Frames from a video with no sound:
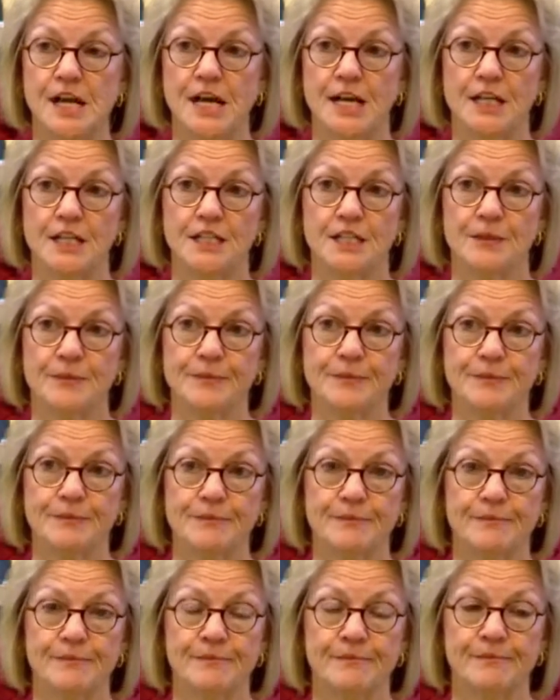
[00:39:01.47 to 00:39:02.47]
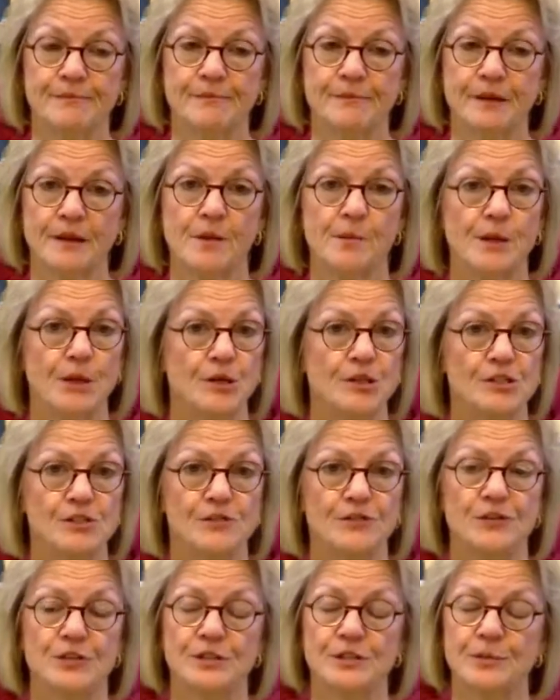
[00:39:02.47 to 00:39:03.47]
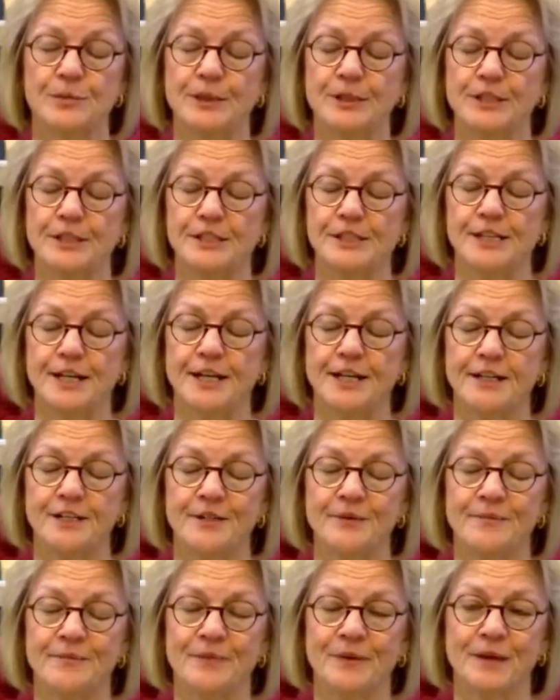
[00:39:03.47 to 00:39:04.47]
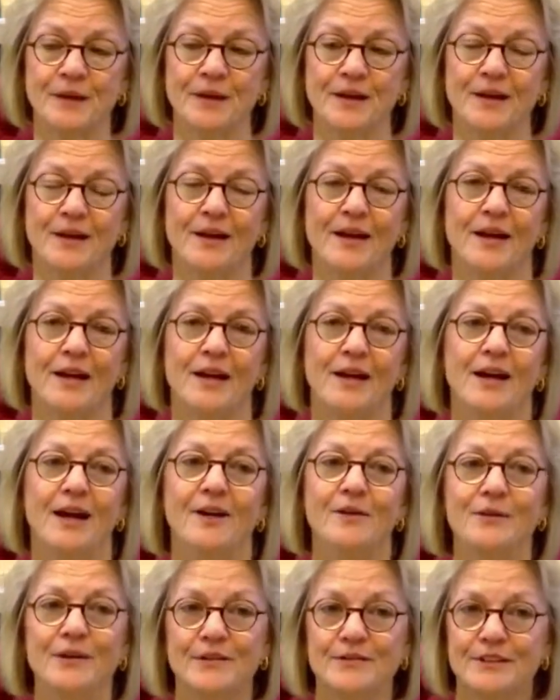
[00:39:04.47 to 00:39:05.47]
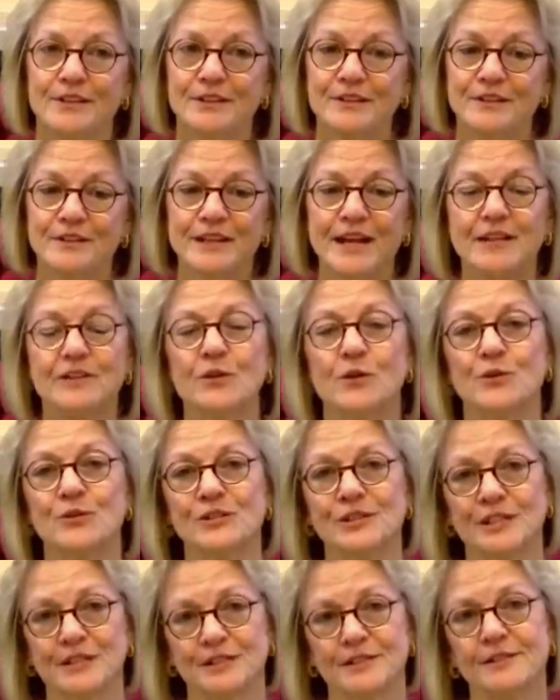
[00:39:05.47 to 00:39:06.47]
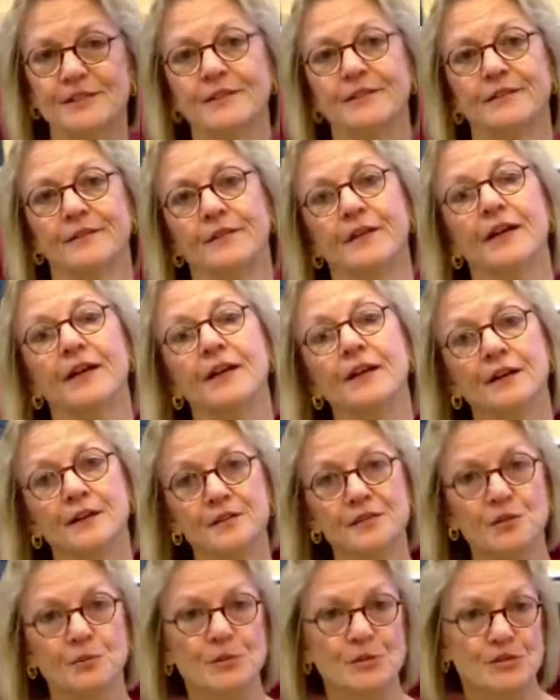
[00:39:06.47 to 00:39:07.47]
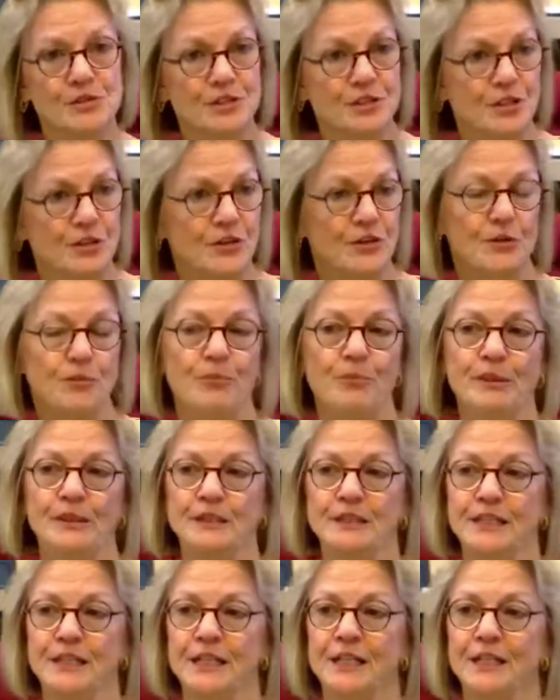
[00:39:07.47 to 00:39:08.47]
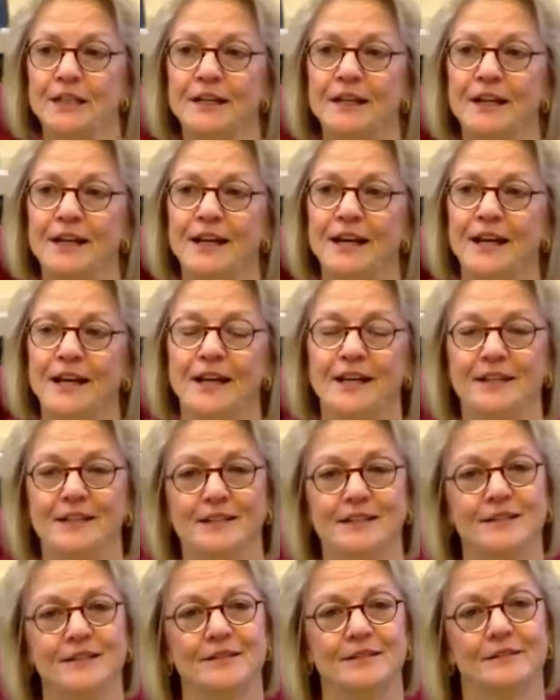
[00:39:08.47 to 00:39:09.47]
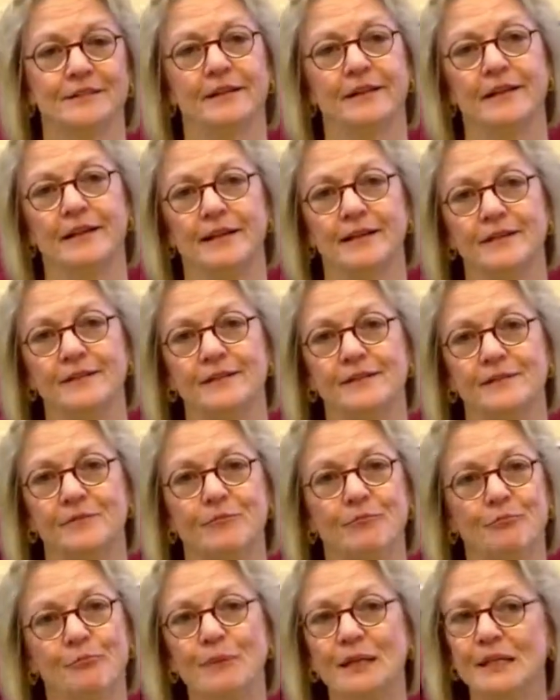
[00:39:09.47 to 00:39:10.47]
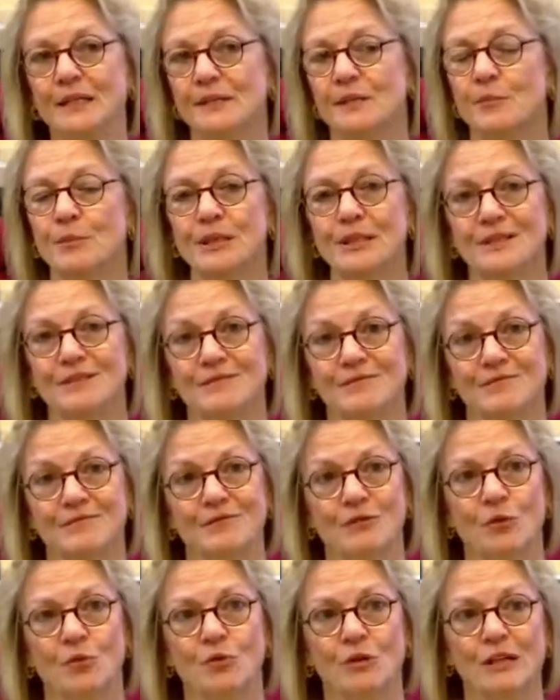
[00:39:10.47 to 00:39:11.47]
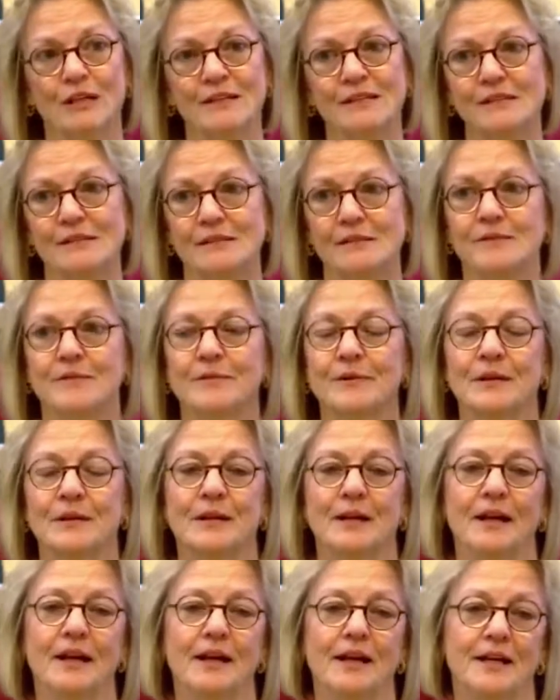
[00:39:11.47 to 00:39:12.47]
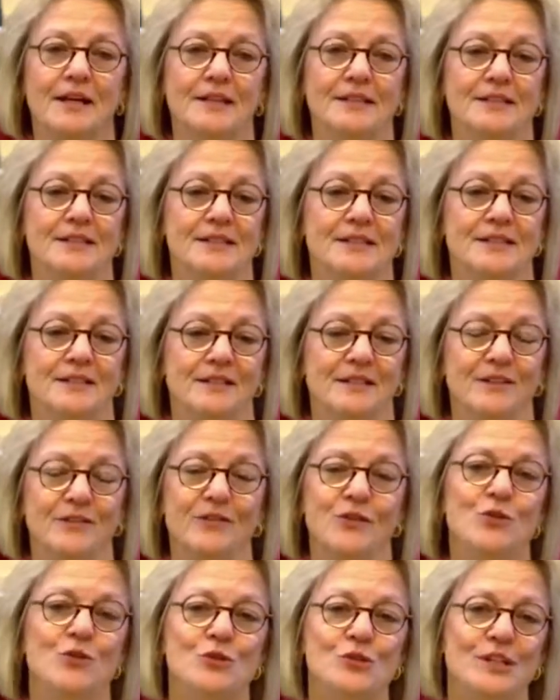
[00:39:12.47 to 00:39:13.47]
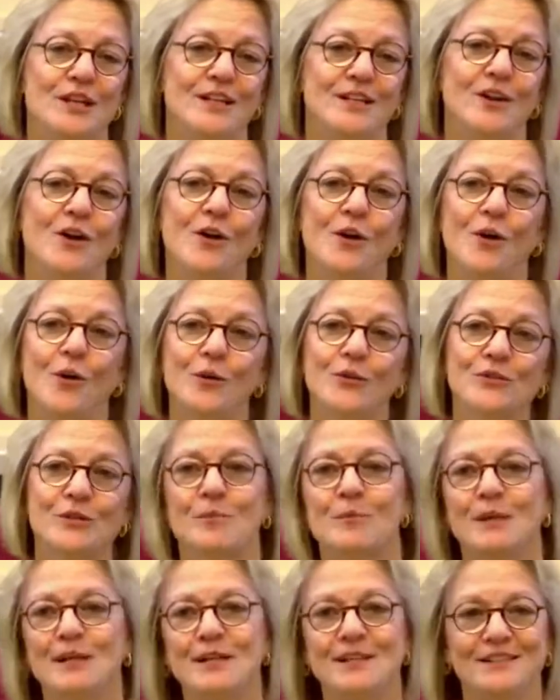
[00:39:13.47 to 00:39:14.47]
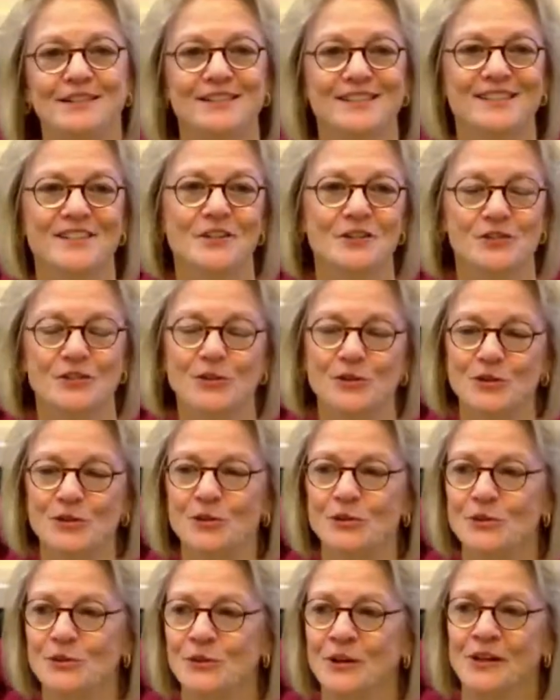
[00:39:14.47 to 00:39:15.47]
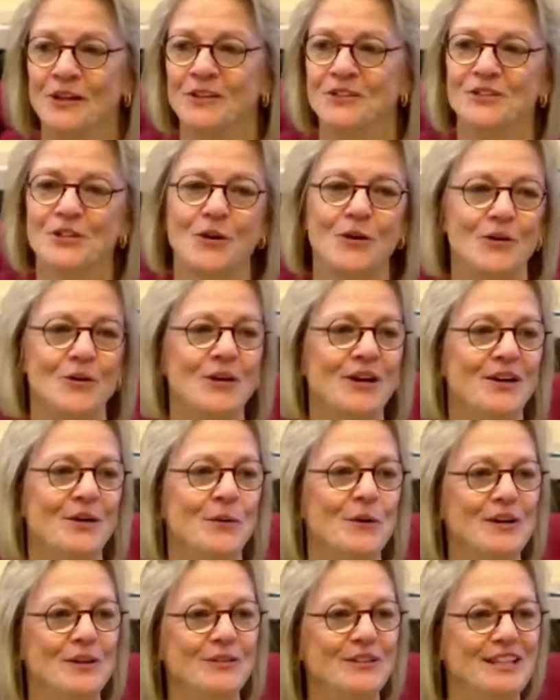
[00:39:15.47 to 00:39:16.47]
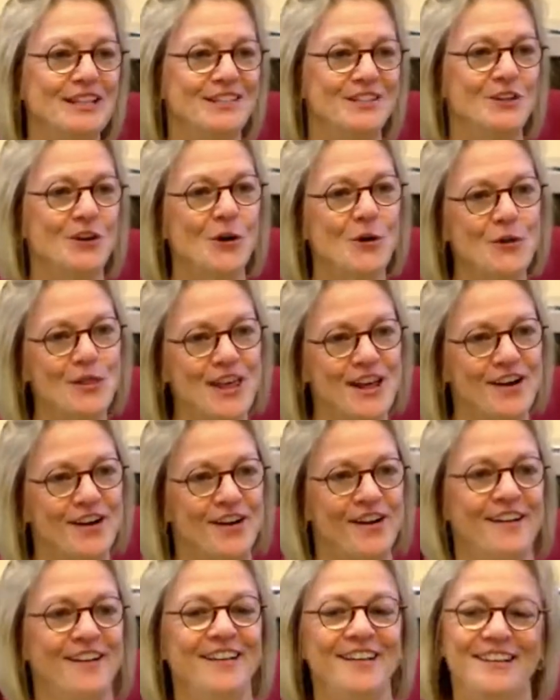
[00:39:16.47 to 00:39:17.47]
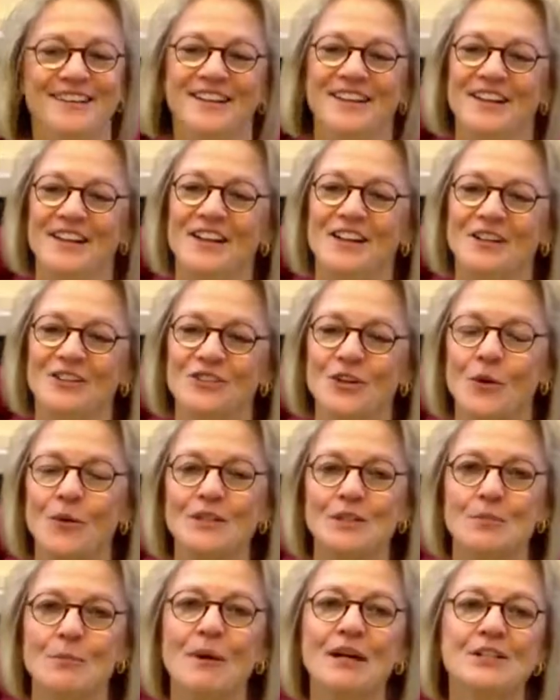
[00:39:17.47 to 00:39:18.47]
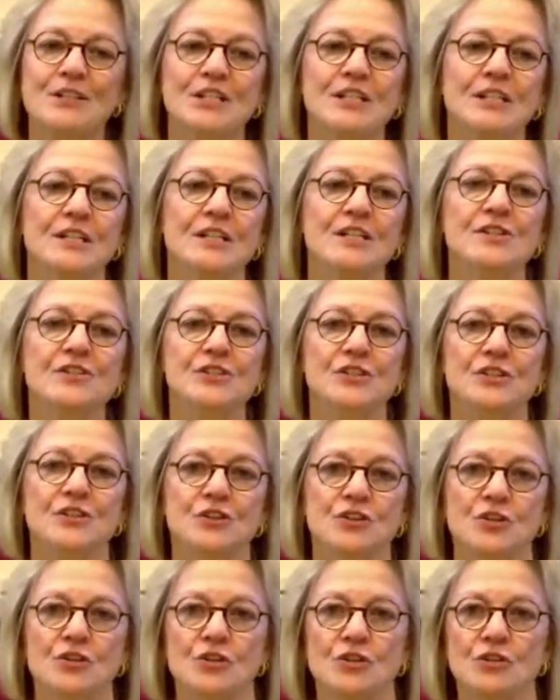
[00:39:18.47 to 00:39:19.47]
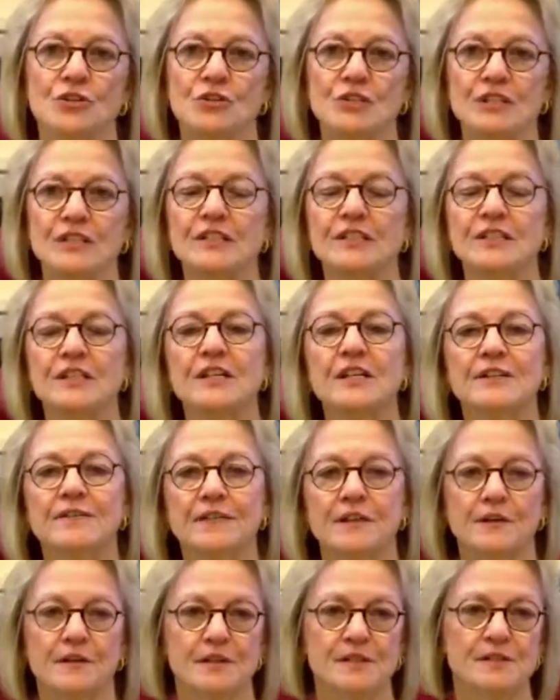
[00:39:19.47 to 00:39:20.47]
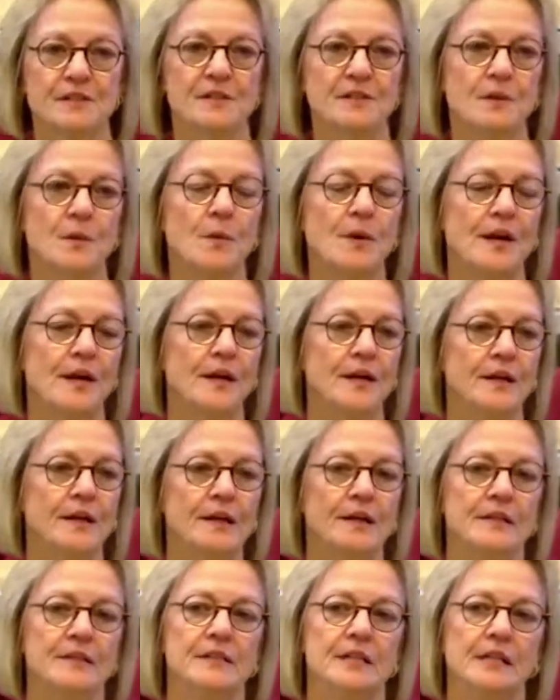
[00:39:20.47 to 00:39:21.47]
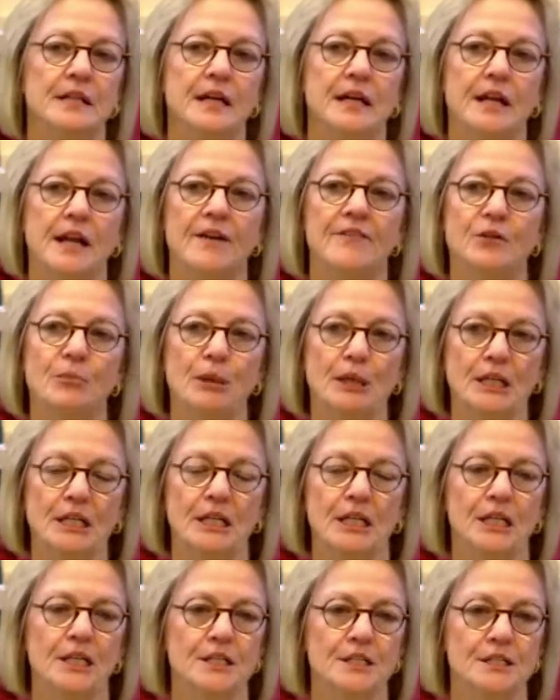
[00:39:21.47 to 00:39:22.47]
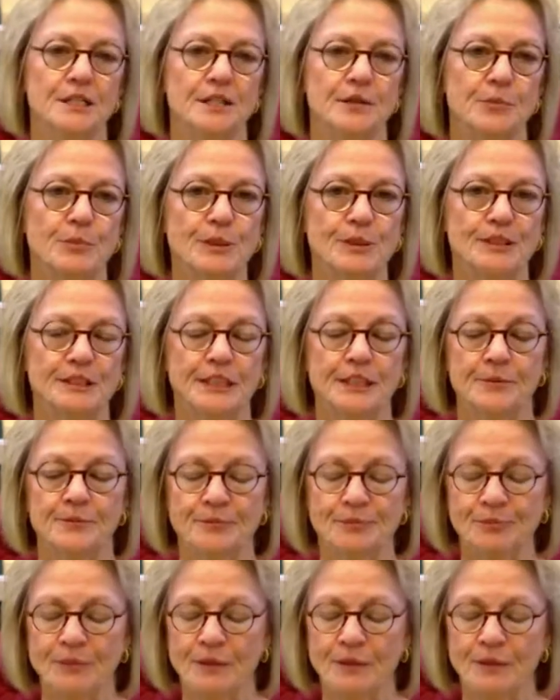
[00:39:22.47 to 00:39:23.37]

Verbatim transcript: Act, Americans for Disabilities Act. However, that goes against getting customers into your building and it makes a big noise. And if you say no, somebody can still sue you. So we don't like to go there. So it's much easier to see if there isn't a way to get everybody into the building.